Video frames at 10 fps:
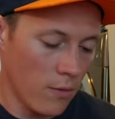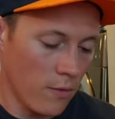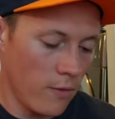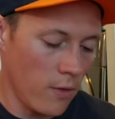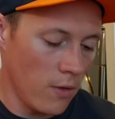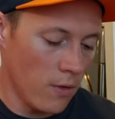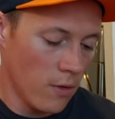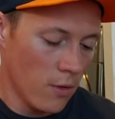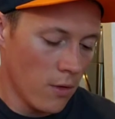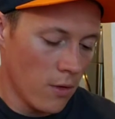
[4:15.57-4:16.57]
Let's see.
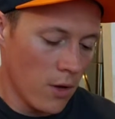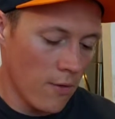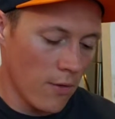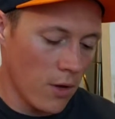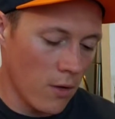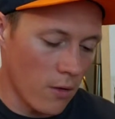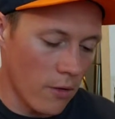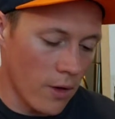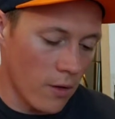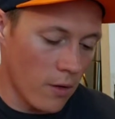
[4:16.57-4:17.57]
I've got it all
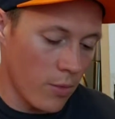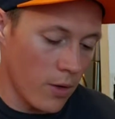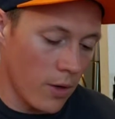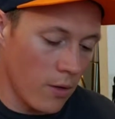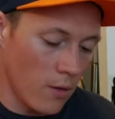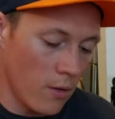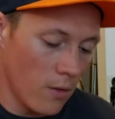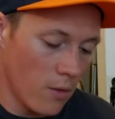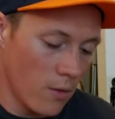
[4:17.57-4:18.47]
ground up right here.